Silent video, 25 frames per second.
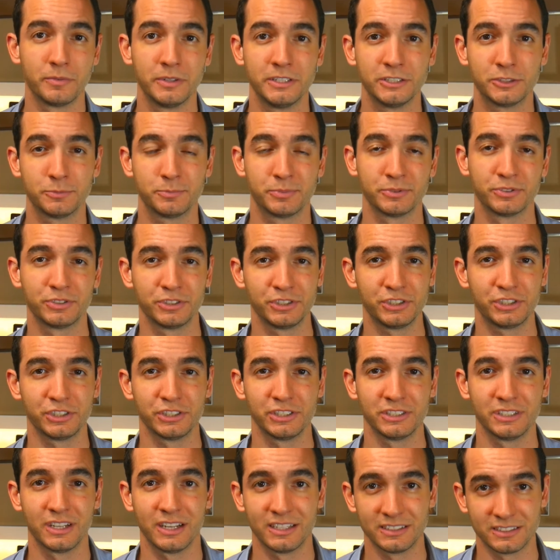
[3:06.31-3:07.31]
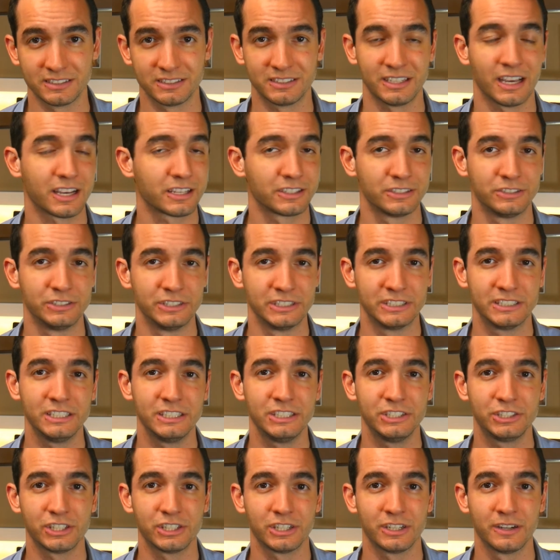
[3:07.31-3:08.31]
his position as a secondary
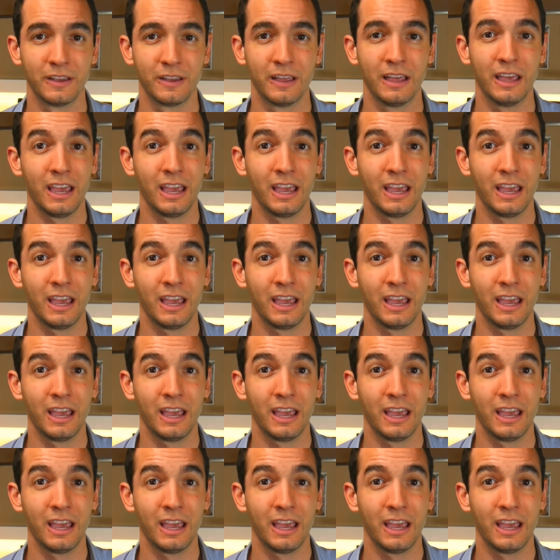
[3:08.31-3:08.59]
teacher